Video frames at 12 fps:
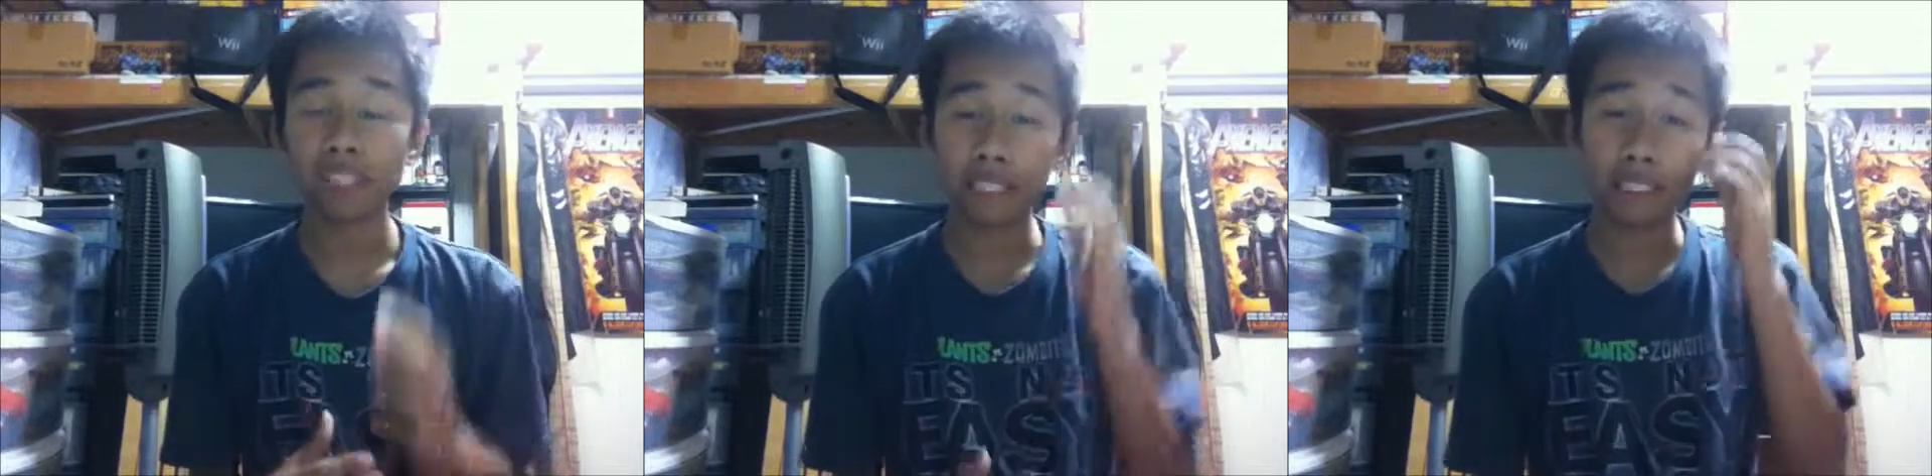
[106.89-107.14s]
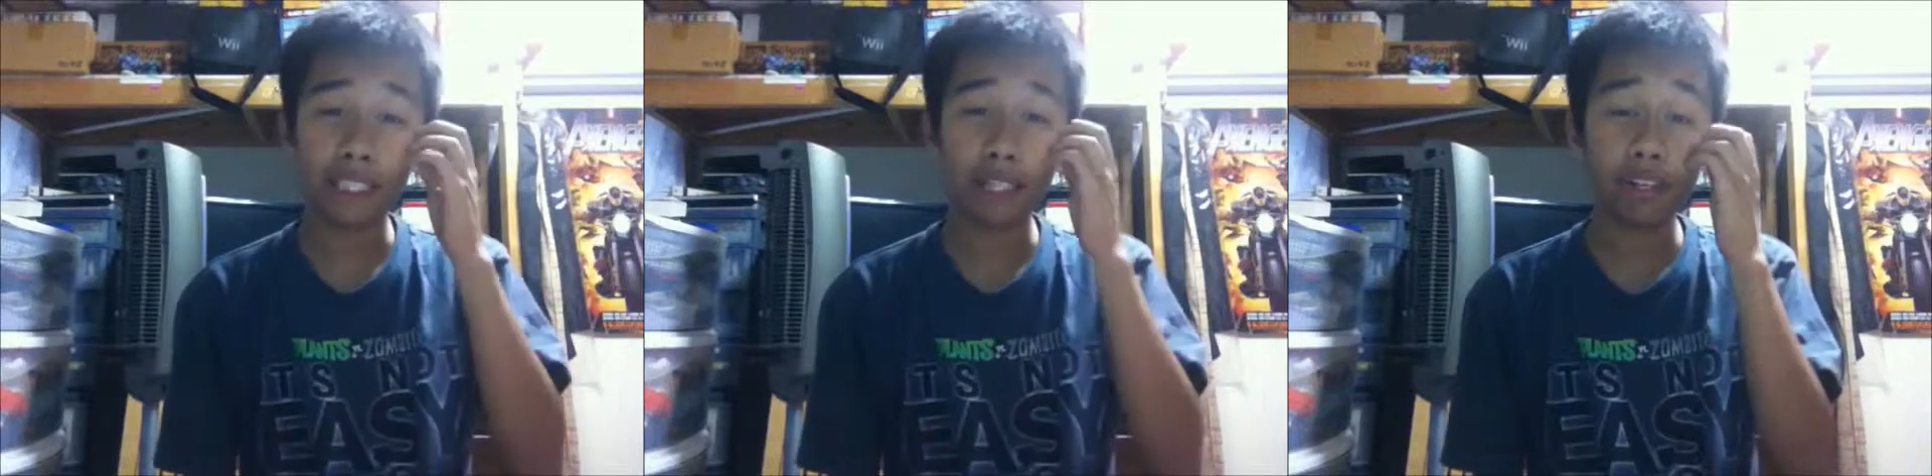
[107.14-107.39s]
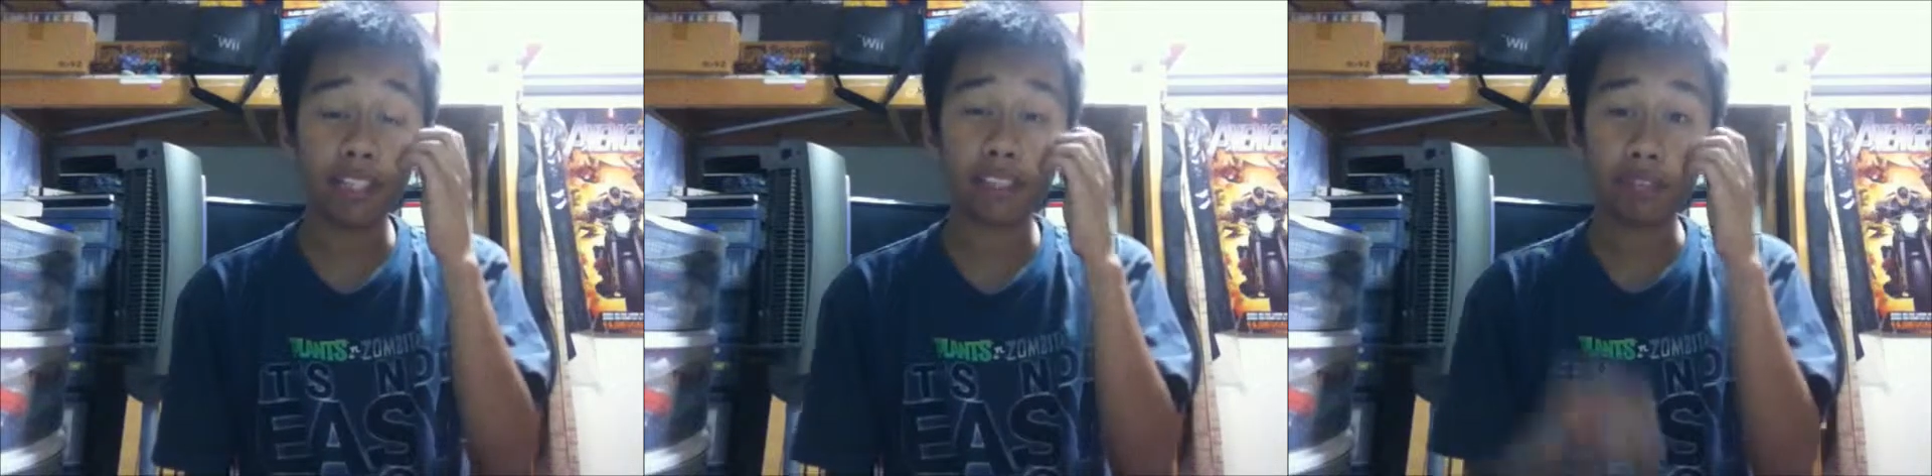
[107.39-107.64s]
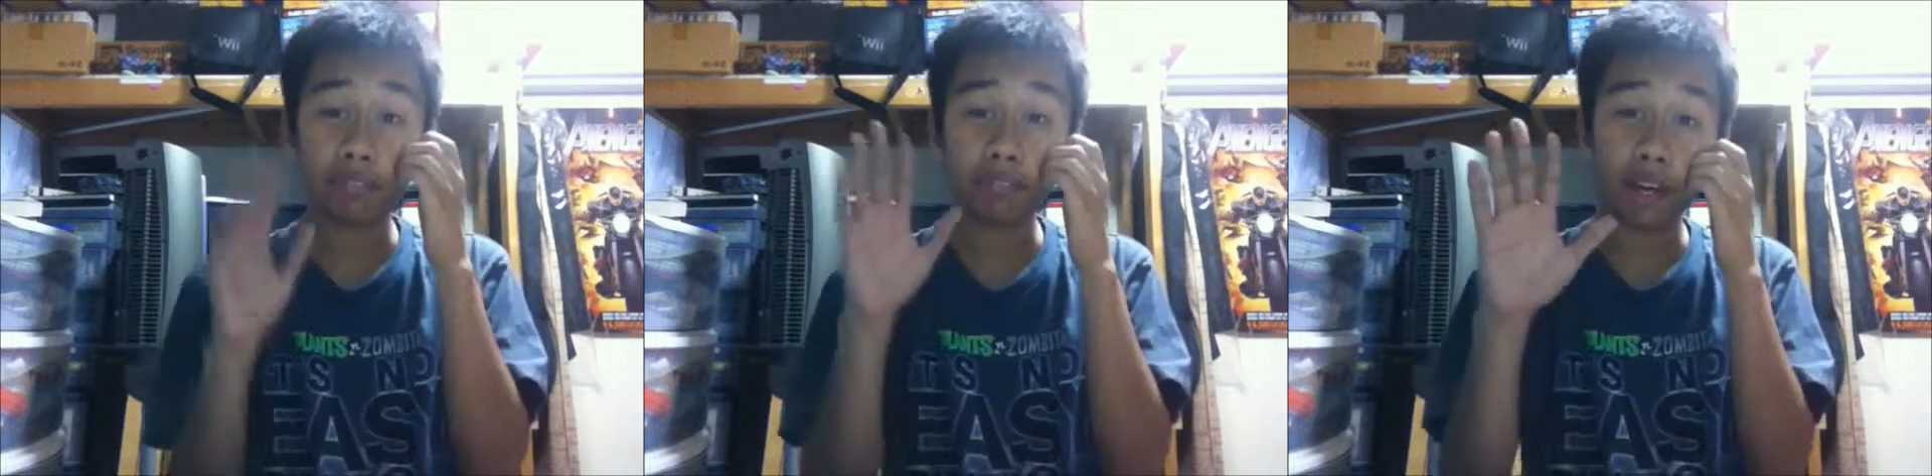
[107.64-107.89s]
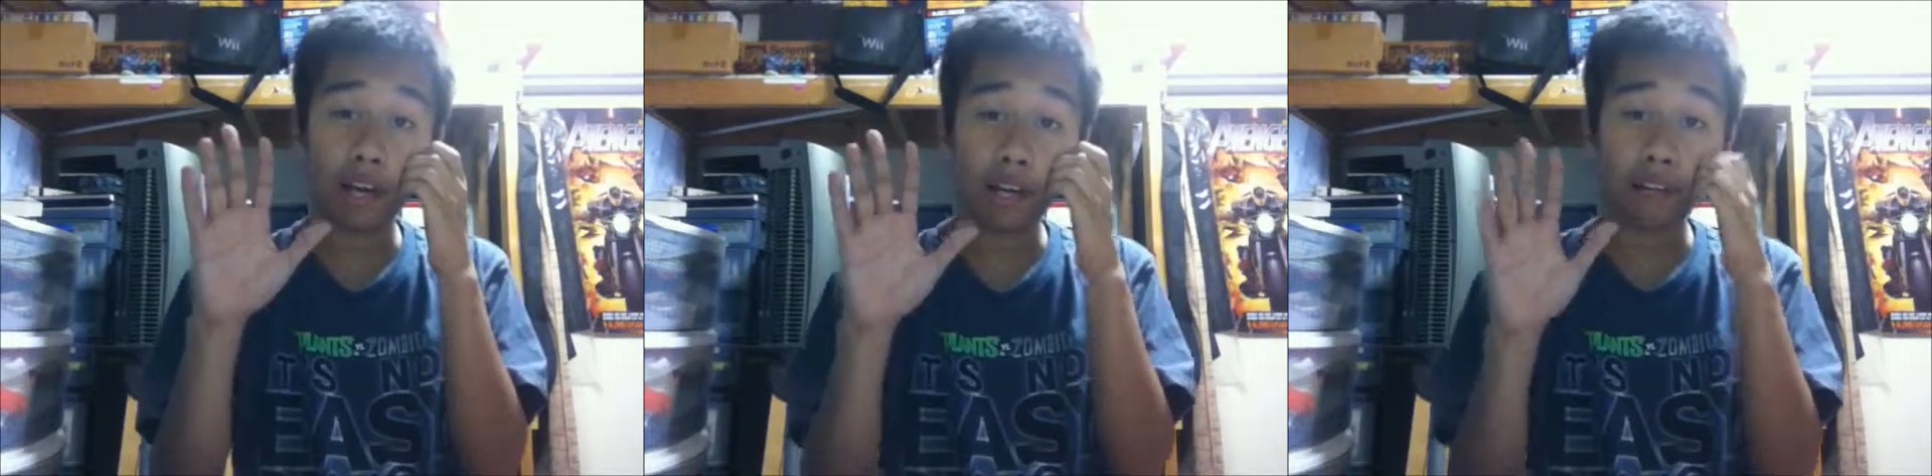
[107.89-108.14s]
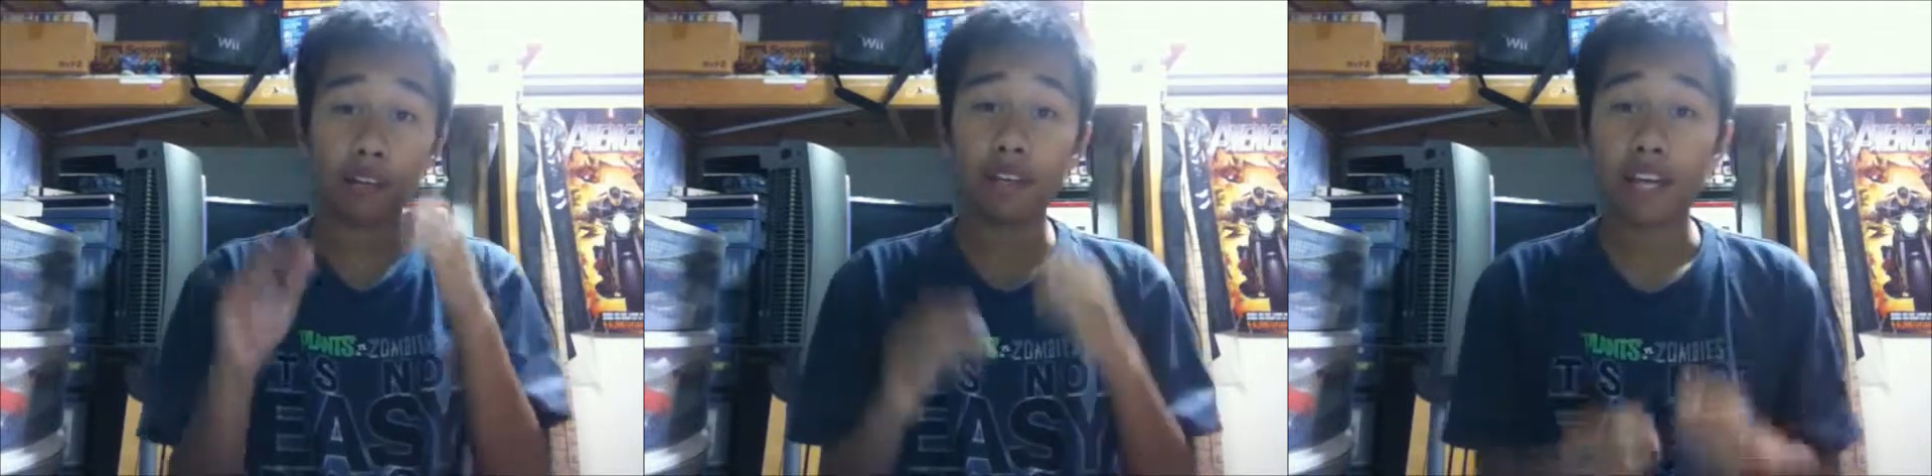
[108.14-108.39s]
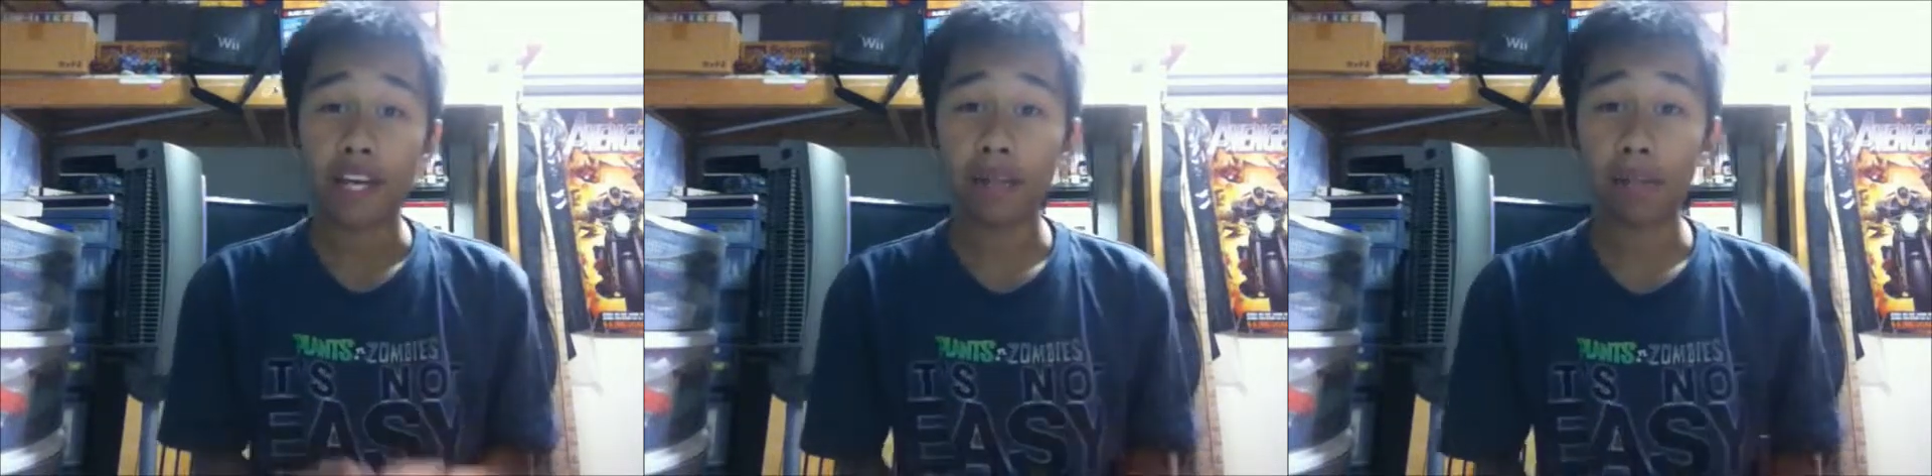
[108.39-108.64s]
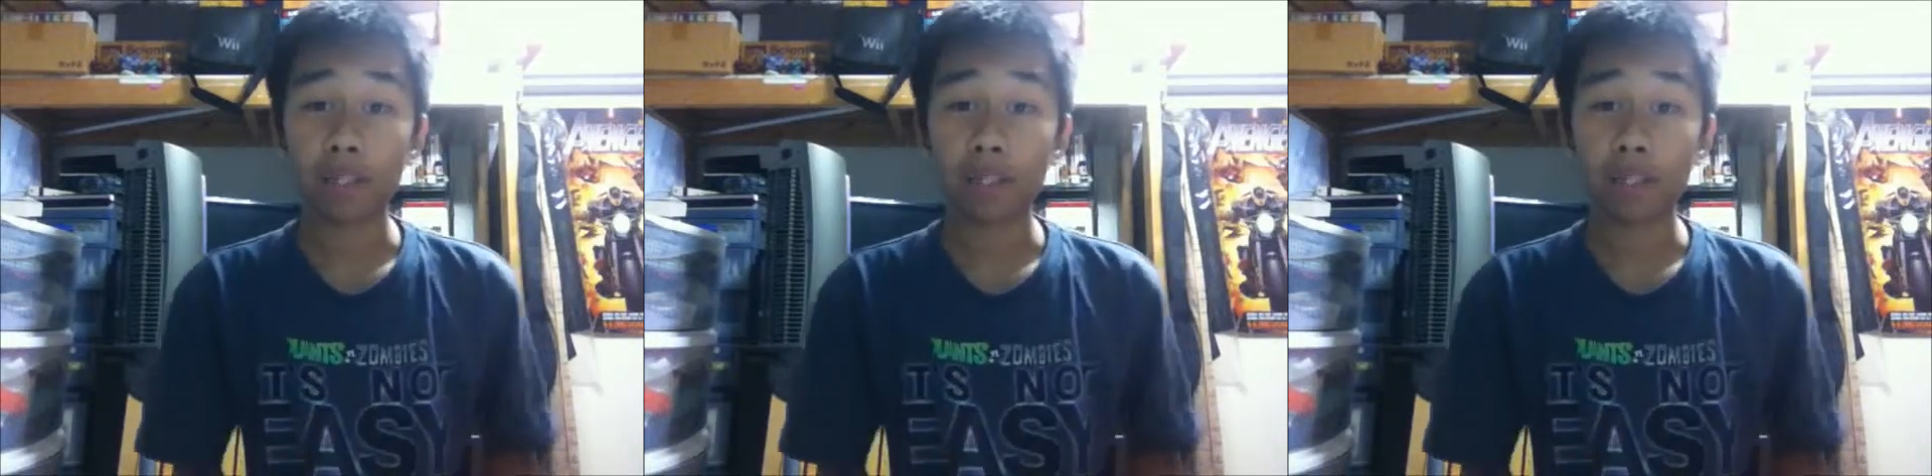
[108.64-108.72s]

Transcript: that Generation 5 had